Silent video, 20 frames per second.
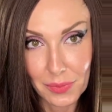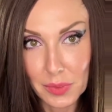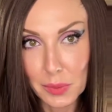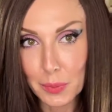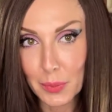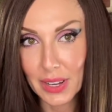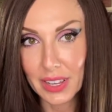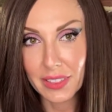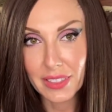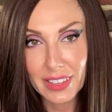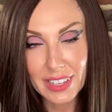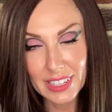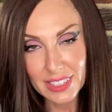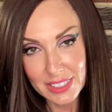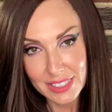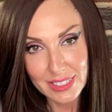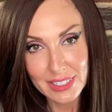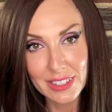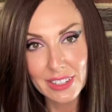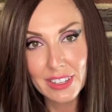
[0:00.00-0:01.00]
but
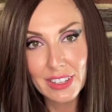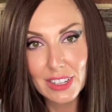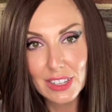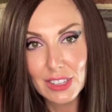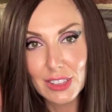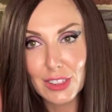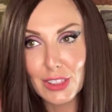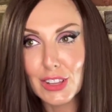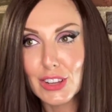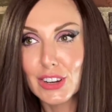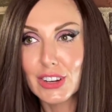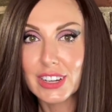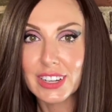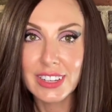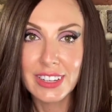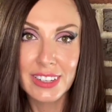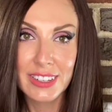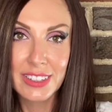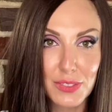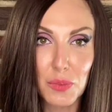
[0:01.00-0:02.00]
this
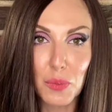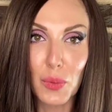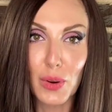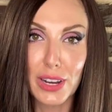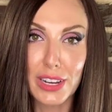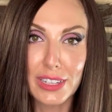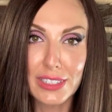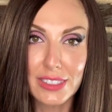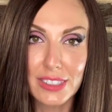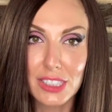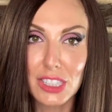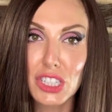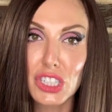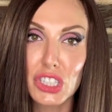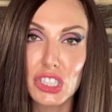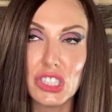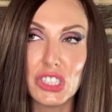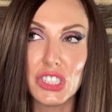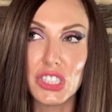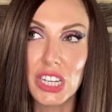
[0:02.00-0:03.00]
look was
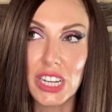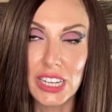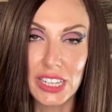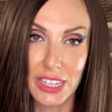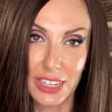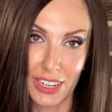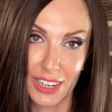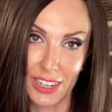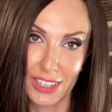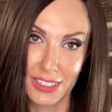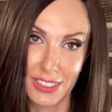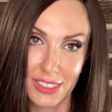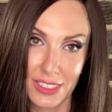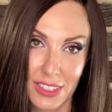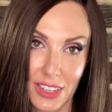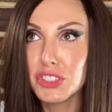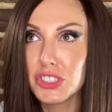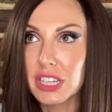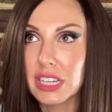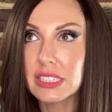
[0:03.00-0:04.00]
genius.
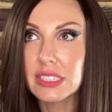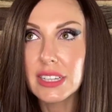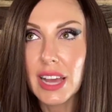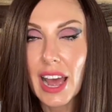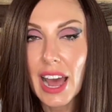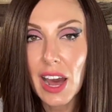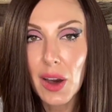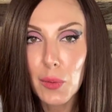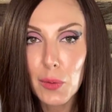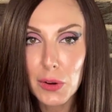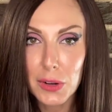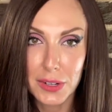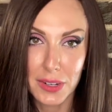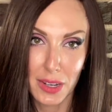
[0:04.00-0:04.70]
She towered